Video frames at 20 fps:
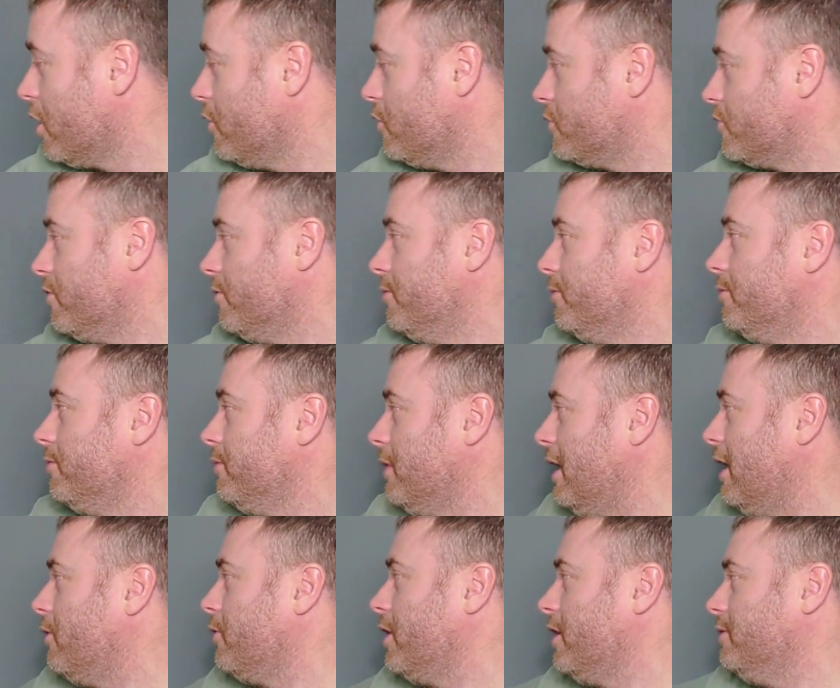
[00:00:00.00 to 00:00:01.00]
Joe's
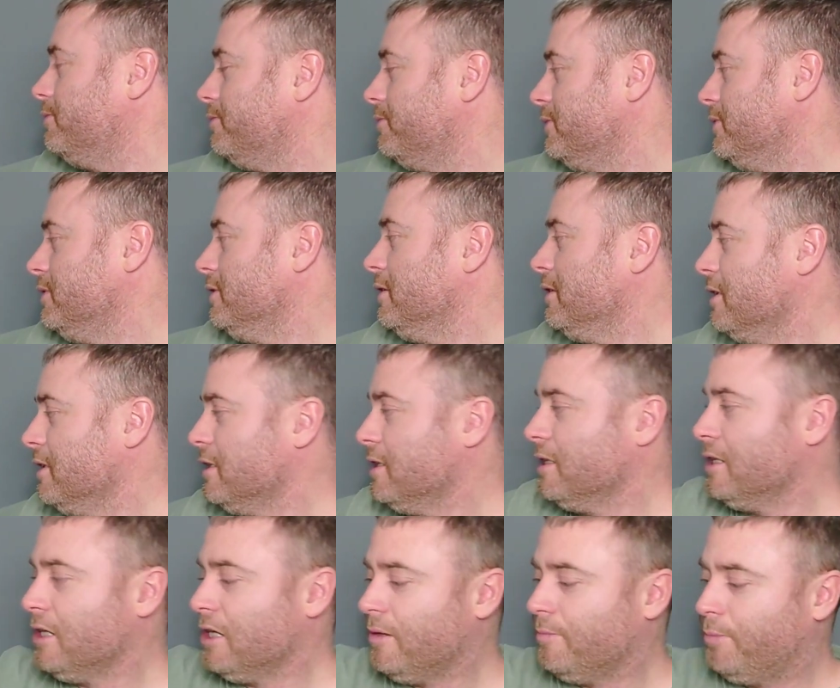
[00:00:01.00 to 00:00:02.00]
from Aldi.
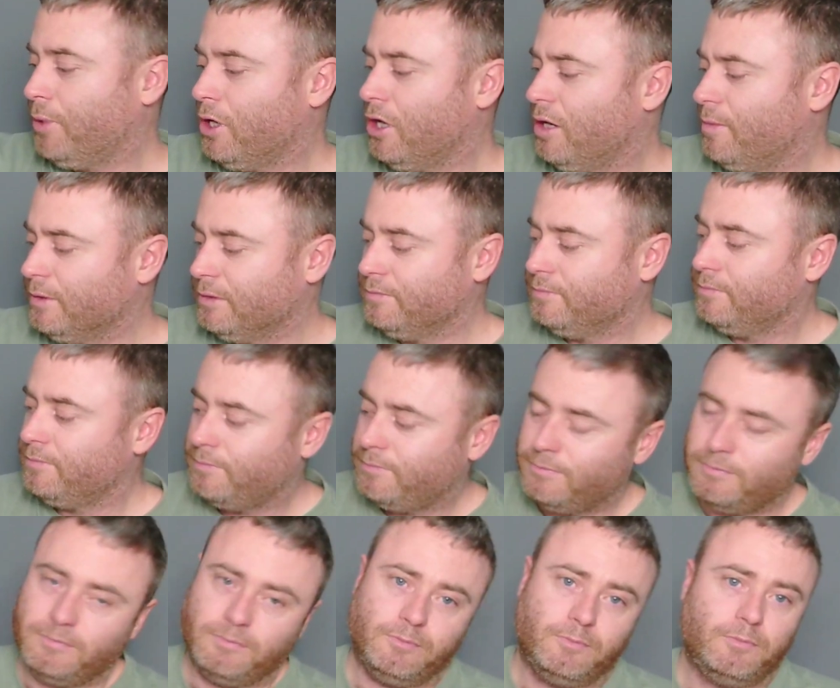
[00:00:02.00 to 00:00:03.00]
Bourbon.
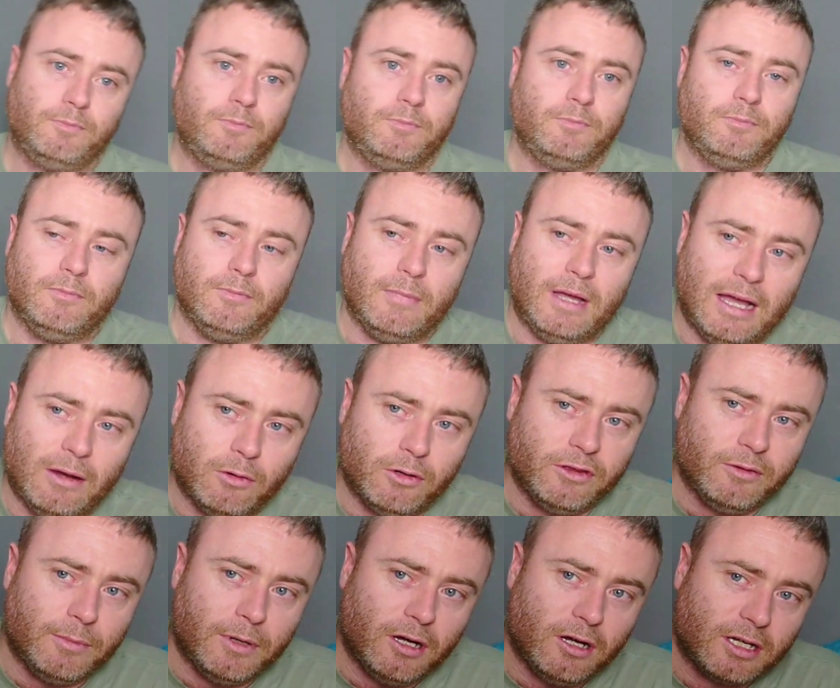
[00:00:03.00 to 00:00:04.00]

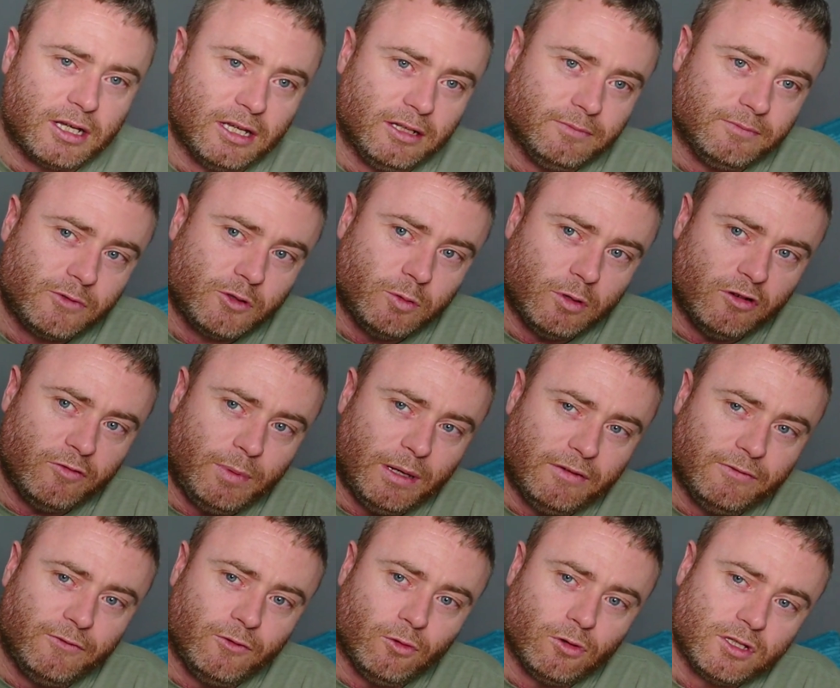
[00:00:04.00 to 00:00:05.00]
Out in the market,
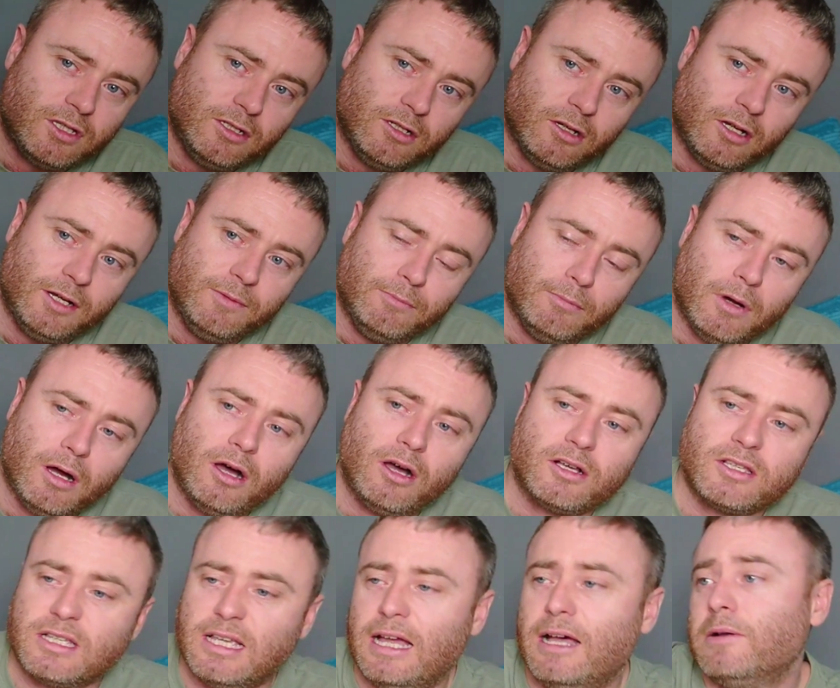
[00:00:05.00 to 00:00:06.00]
£12.49.
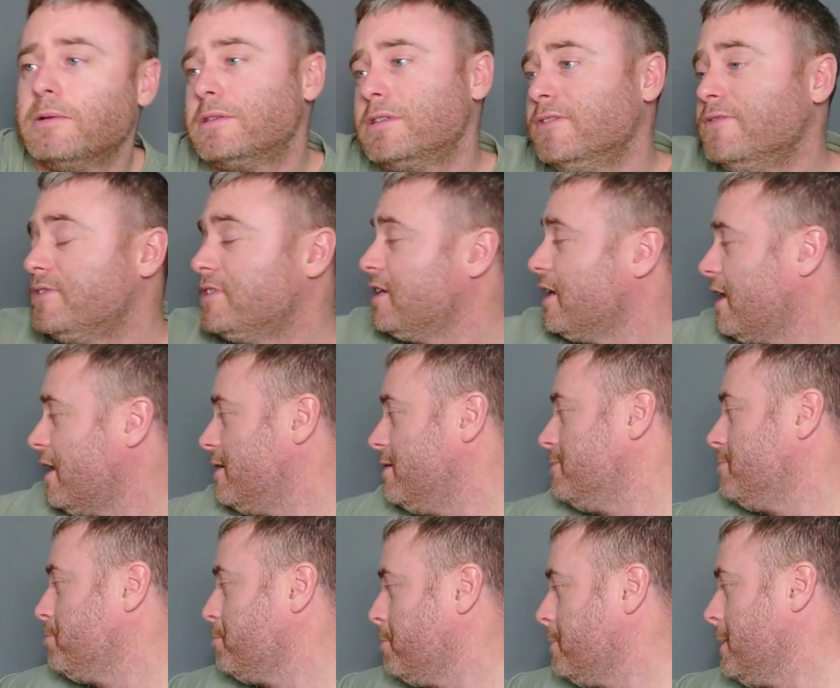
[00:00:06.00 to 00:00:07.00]
Marks out of
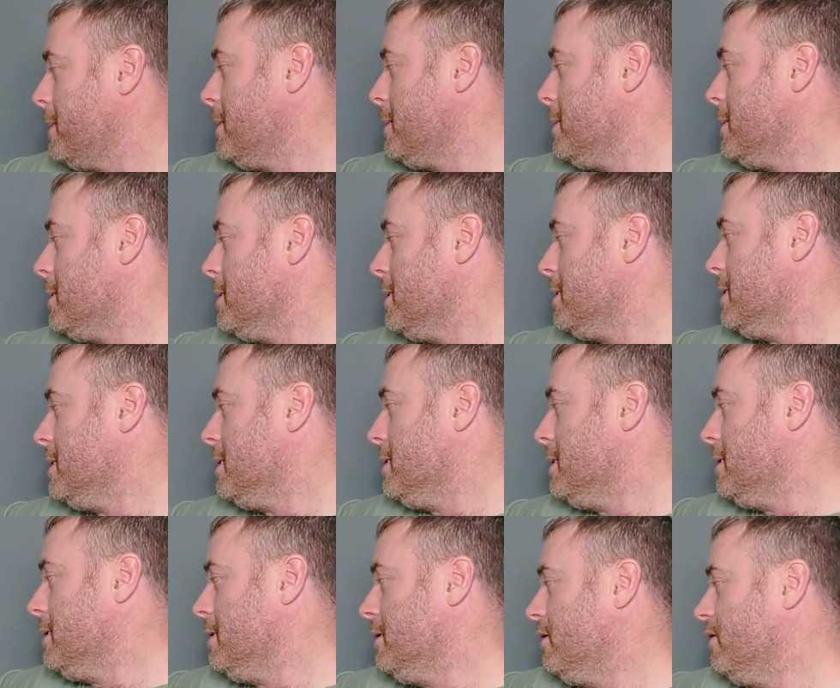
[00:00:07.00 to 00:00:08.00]
10.
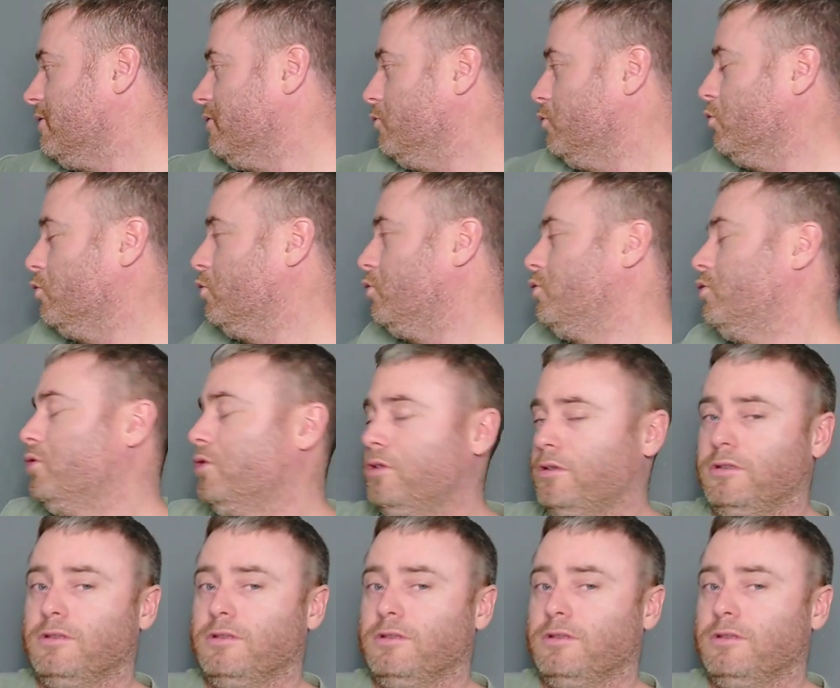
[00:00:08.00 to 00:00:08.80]
Ooh.